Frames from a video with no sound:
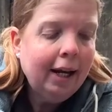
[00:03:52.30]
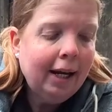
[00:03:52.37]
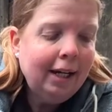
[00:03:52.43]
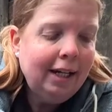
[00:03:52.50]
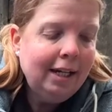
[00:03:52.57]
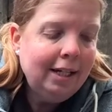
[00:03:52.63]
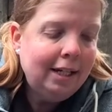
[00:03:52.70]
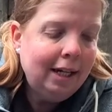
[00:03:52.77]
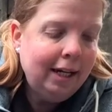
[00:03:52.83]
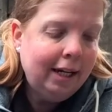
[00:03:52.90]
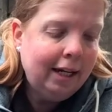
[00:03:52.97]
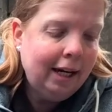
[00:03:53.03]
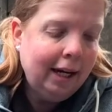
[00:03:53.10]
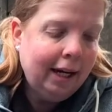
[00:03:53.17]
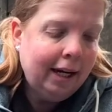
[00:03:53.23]
can easily
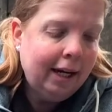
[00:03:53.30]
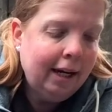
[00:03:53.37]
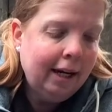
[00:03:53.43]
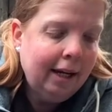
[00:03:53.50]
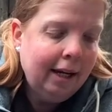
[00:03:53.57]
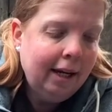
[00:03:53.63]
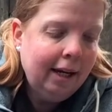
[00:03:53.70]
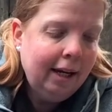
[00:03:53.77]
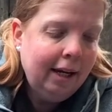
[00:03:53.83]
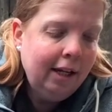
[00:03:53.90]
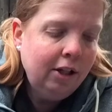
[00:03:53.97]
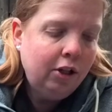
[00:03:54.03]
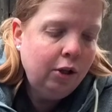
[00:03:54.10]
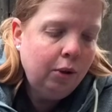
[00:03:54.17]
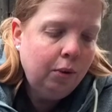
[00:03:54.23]
click
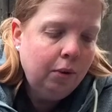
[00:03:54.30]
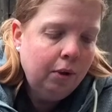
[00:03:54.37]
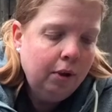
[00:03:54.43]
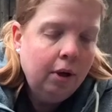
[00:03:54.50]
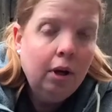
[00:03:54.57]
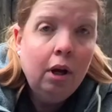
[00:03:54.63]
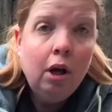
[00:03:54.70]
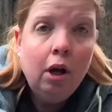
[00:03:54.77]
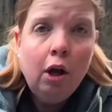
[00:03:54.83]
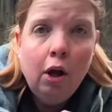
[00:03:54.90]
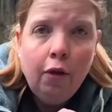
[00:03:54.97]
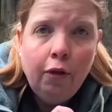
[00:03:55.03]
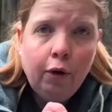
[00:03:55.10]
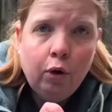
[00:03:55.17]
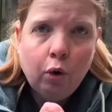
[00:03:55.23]
into
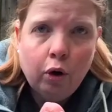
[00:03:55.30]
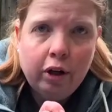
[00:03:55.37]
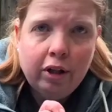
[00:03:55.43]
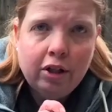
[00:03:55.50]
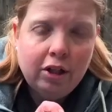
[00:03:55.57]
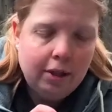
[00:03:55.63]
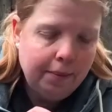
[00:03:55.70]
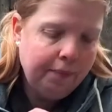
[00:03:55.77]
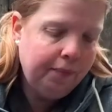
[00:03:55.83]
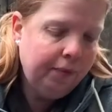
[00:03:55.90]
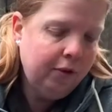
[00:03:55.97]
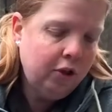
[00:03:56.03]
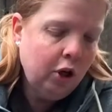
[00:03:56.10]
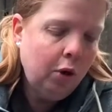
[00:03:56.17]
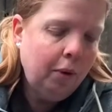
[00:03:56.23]
the cordage.
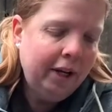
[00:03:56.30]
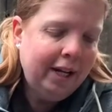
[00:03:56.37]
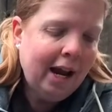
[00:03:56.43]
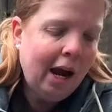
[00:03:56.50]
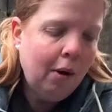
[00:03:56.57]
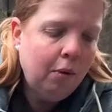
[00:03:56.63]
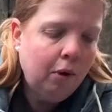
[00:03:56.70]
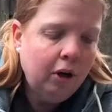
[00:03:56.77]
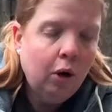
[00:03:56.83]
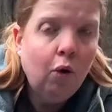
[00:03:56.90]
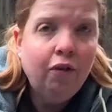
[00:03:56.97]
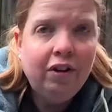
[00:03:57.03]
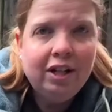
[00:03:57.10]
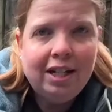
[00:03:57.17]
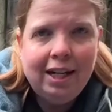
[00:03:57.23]
So it now
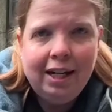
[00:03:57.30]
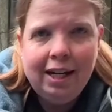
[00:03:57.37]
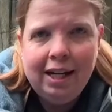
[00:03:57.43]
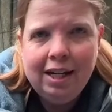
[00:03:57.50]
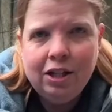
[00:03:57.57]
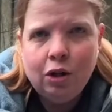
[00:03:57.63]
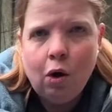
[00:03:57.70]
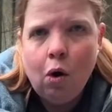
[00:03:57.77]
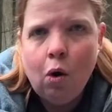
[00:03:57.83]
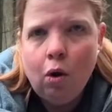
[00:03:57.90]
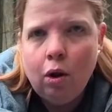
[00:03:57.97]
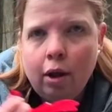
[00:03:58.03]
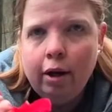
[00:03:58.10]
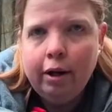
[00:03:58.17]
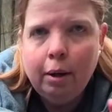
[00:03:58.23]
obviously is
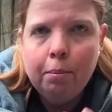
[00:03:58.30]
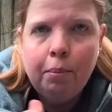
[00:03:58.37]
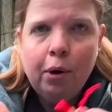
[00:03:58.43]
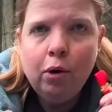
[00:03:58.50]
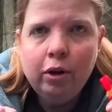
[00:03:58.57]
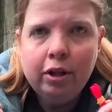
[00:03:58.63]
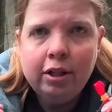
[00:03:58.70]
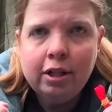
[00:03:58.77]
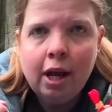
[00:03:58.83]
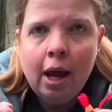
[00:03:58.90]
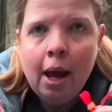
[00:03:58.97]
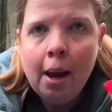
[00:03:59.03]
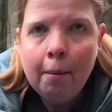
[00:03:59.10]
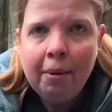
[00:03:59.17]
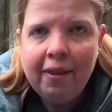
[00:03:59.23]
all components,
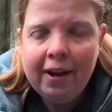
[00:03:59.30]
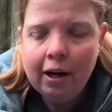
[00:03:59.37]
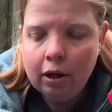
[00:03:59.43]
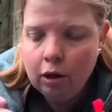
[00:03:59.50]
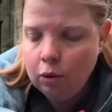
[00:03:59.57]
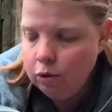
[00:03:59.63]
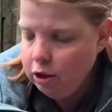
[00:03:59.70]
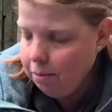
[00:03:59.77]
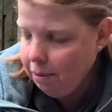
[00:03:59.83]
but they are going